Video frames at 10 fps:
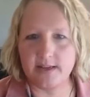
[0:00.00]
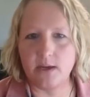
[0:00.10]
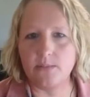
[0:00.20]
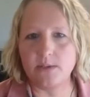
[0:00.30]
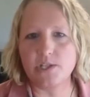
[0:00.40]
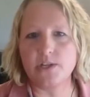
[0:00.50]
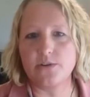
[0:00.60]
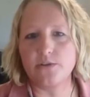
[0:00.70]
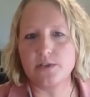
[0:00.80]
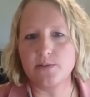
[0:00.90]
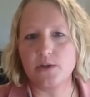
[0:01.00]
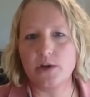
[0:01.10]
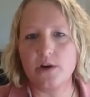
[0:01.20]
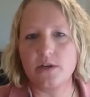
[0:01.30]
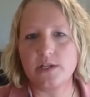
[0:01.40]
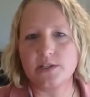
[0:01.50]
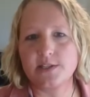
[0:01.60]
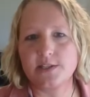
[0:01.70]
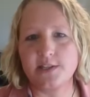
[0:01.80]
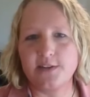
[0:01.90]
They help each other through some of the
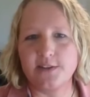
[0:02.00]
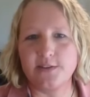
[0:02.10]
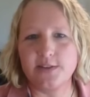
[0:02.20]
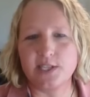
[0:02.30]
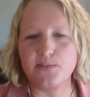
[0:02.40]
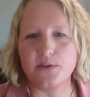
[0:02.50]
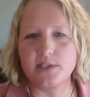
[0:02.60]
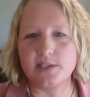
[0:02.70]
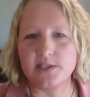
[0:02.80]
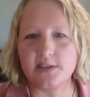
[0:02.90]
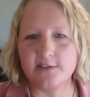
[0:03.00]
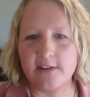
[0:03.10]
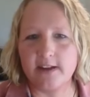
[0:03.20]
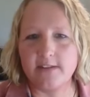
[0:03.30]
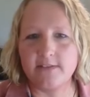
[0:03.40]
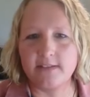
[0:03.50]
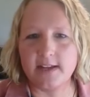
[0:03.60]
hardest, you know, experiences of their life.